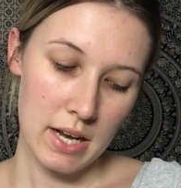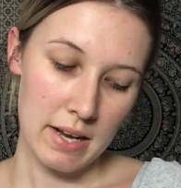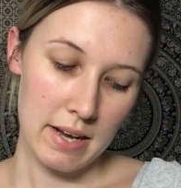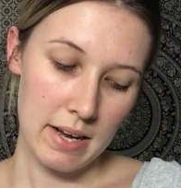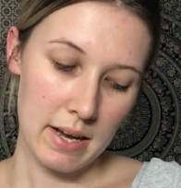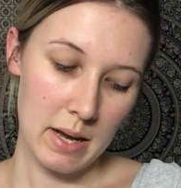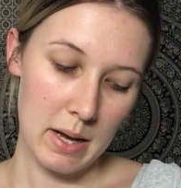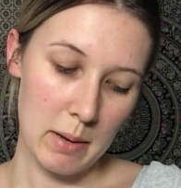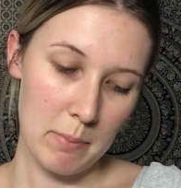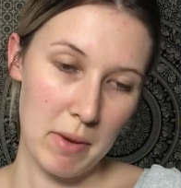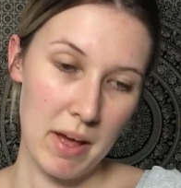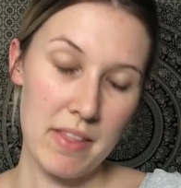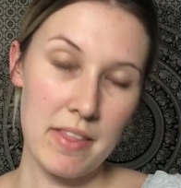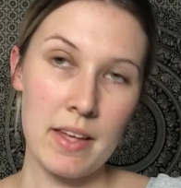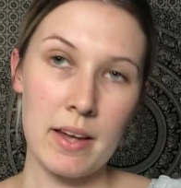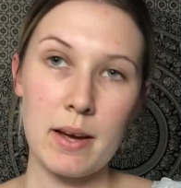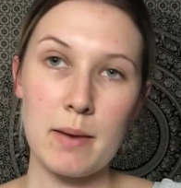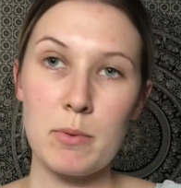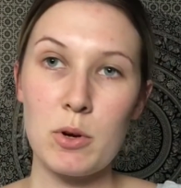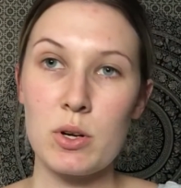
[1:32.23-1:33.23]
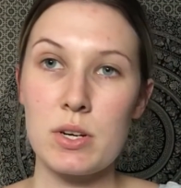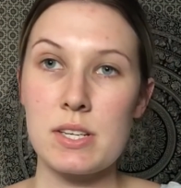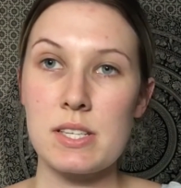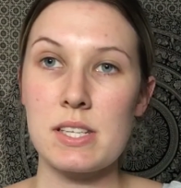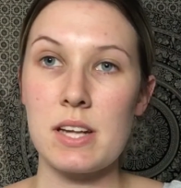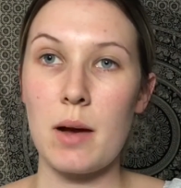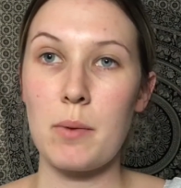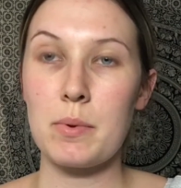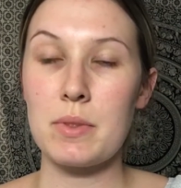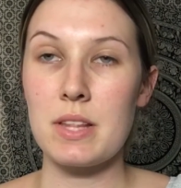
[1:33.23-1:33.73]
I think I'm going to
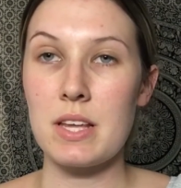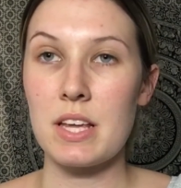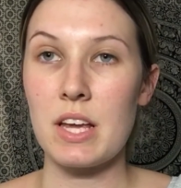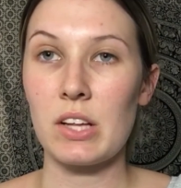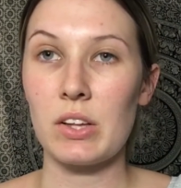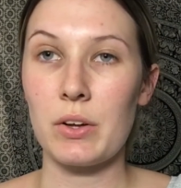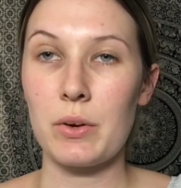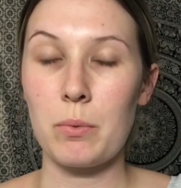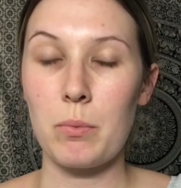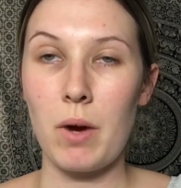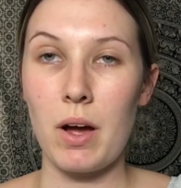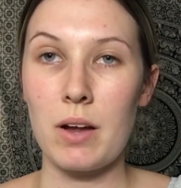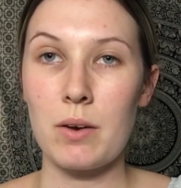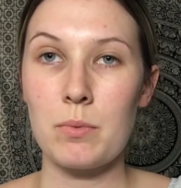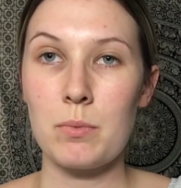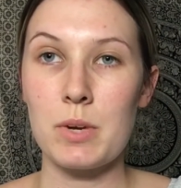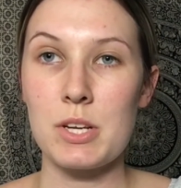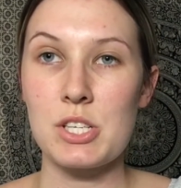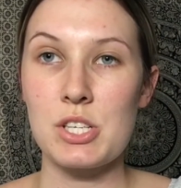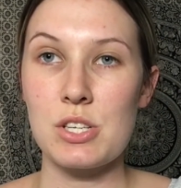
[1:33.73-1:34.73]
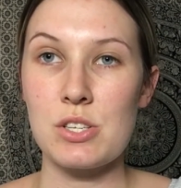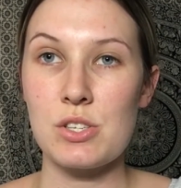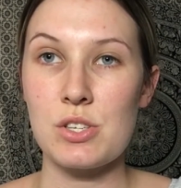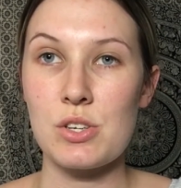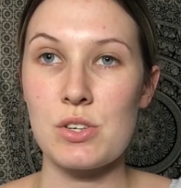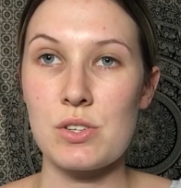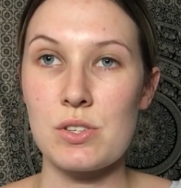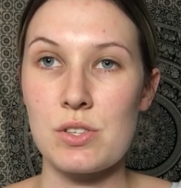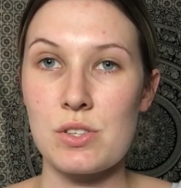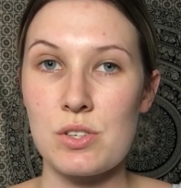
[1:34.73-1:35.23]
start with the yellow one, which is
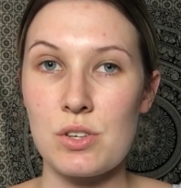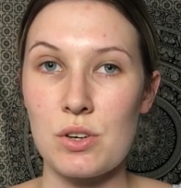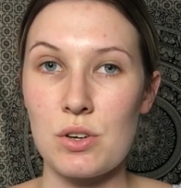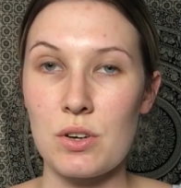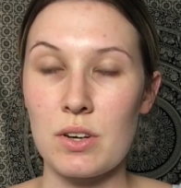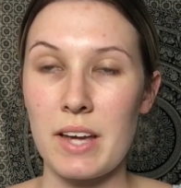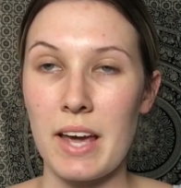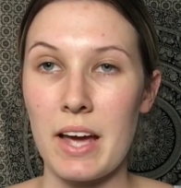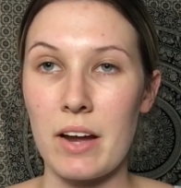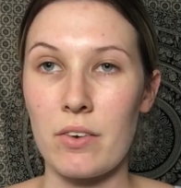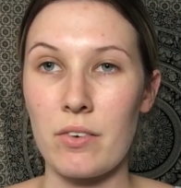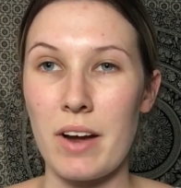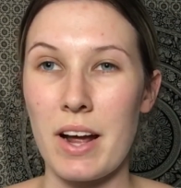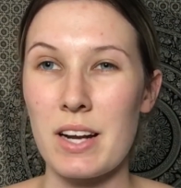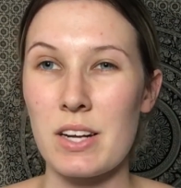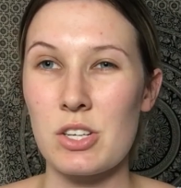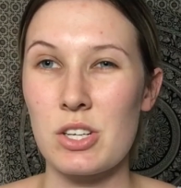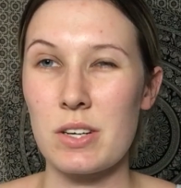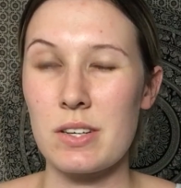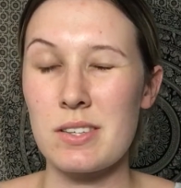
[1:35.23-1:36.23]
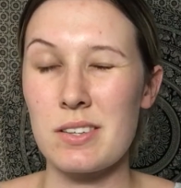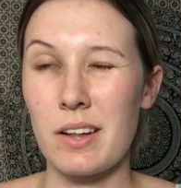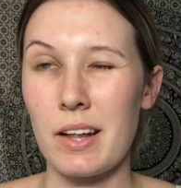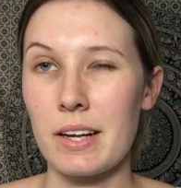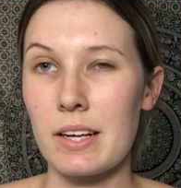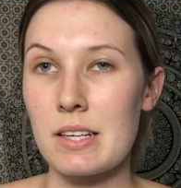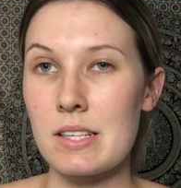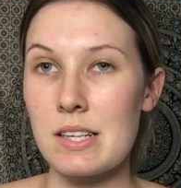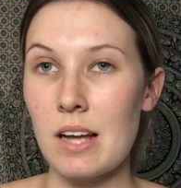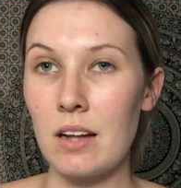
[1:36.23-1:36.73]
used to counteract
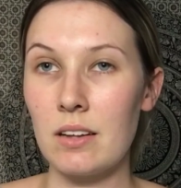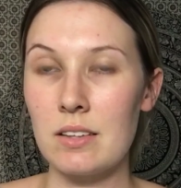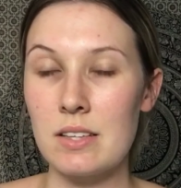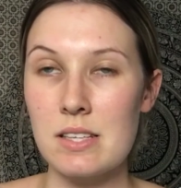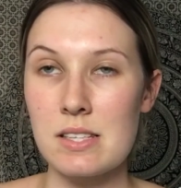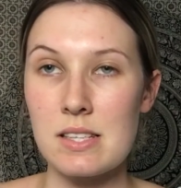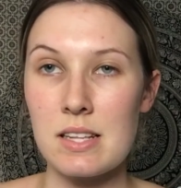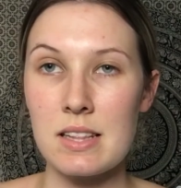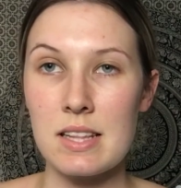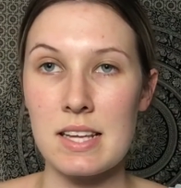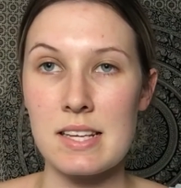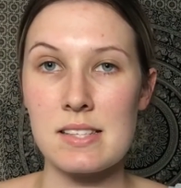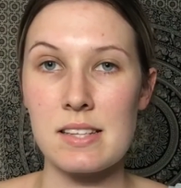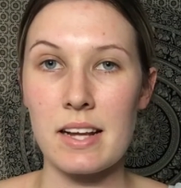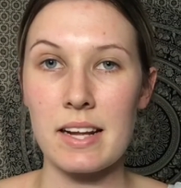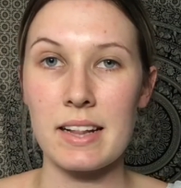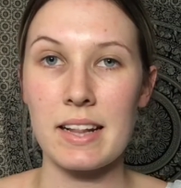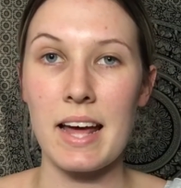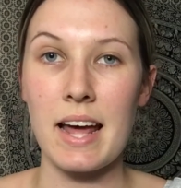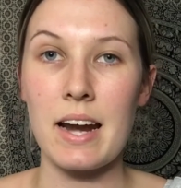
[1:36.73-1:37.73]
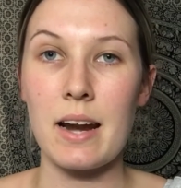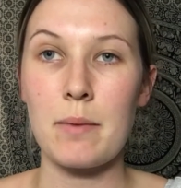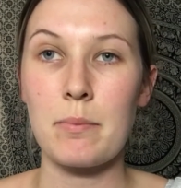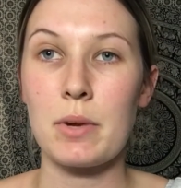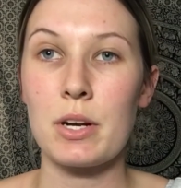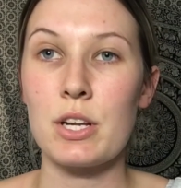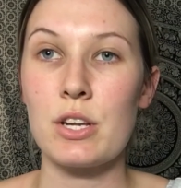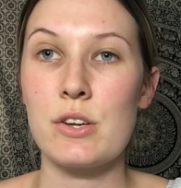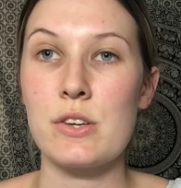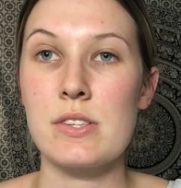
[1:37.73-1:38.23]
like dullness and things like that, and I'm
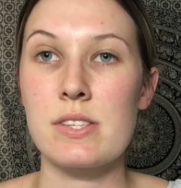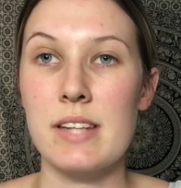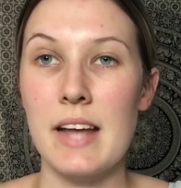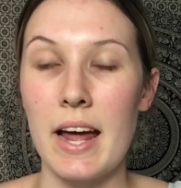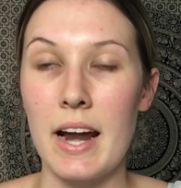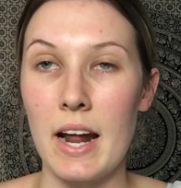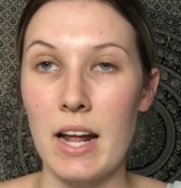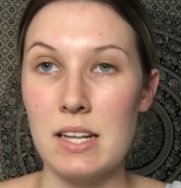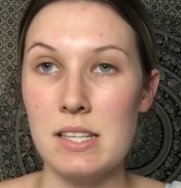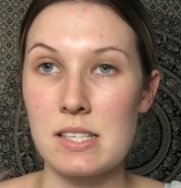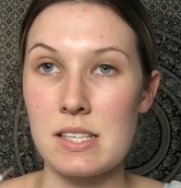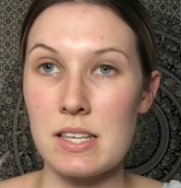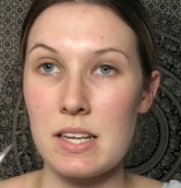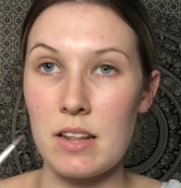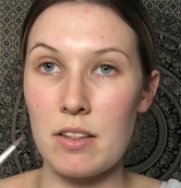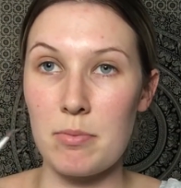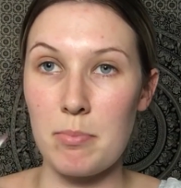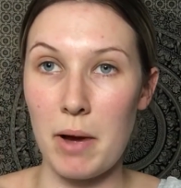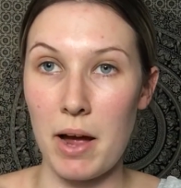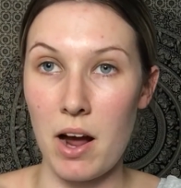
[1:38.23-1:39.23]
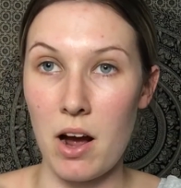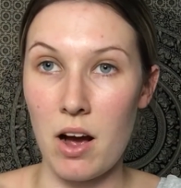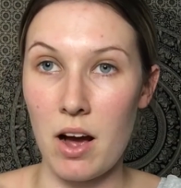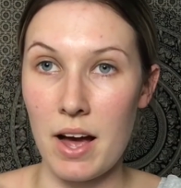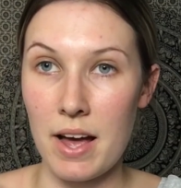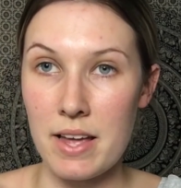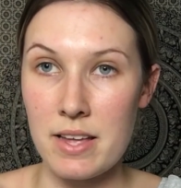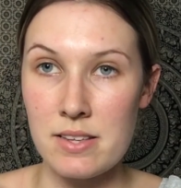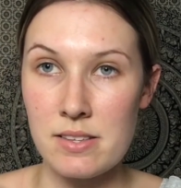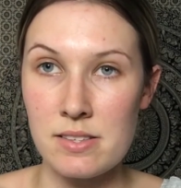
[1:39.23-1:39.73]
going to use that underneath my
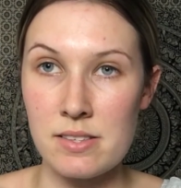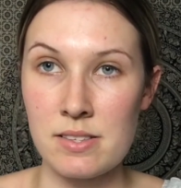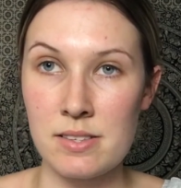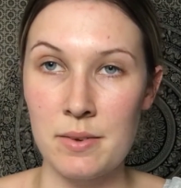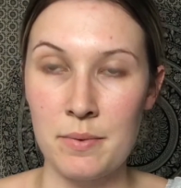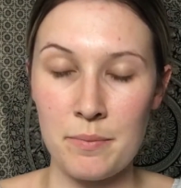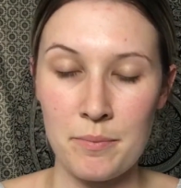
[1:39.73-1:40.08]
eyes.